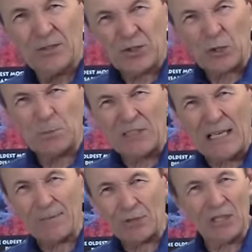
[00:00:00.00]
scuba
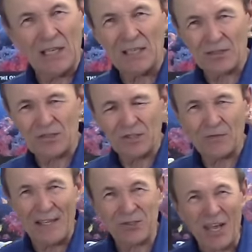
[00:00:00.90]
diving today is
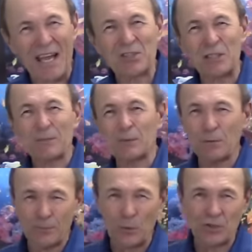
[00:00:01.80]
just fantastic for
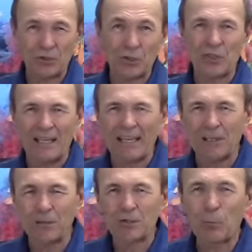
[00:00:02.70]
you folks just getting
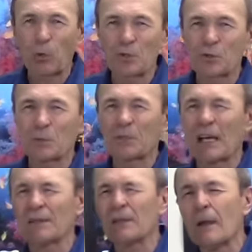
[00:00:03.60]
into the sport of scuba
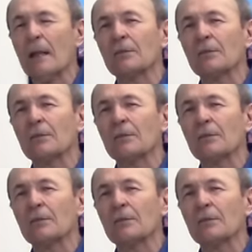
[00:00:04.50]
diving.